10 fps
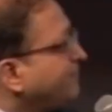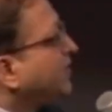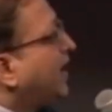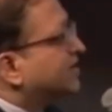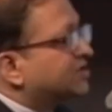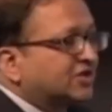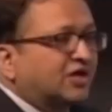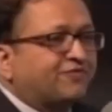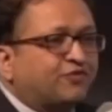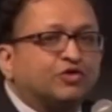And the third,
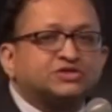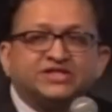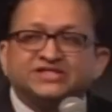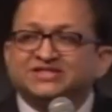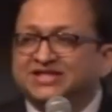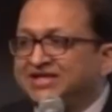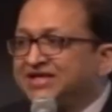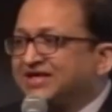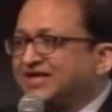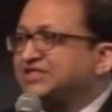of course, is
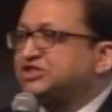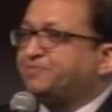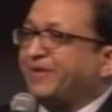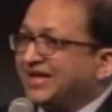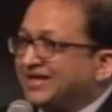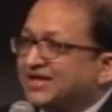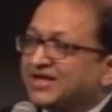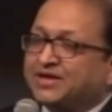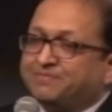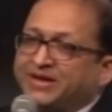rest pain.
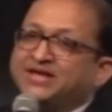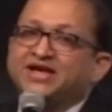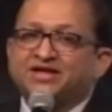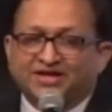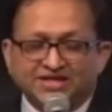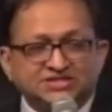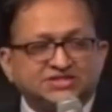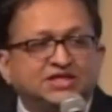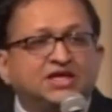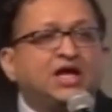Pain at rest,
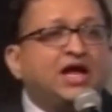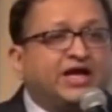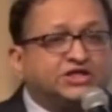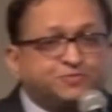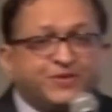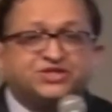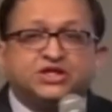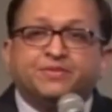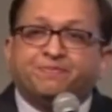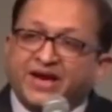
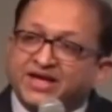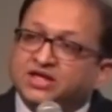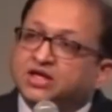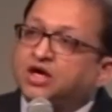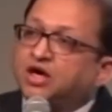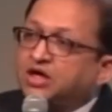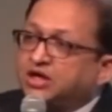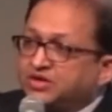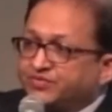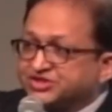especially pain
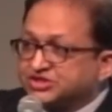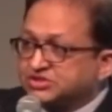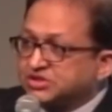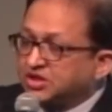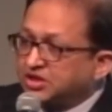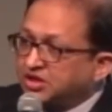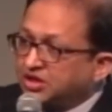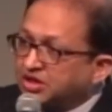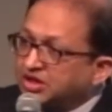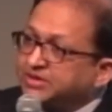which is
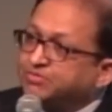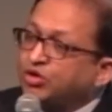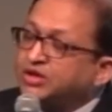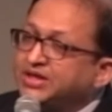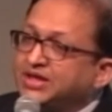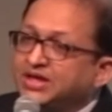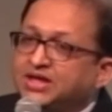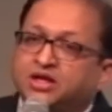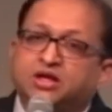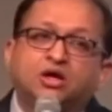early morning
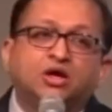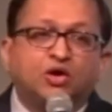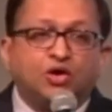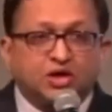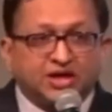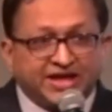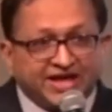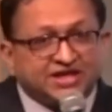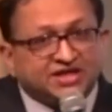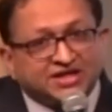or
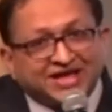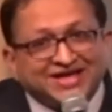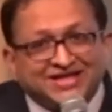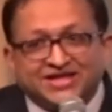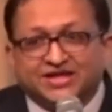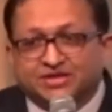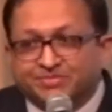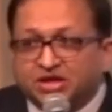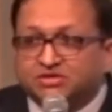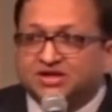late night, in the
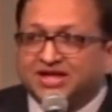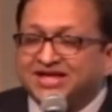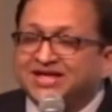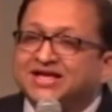middle of the night,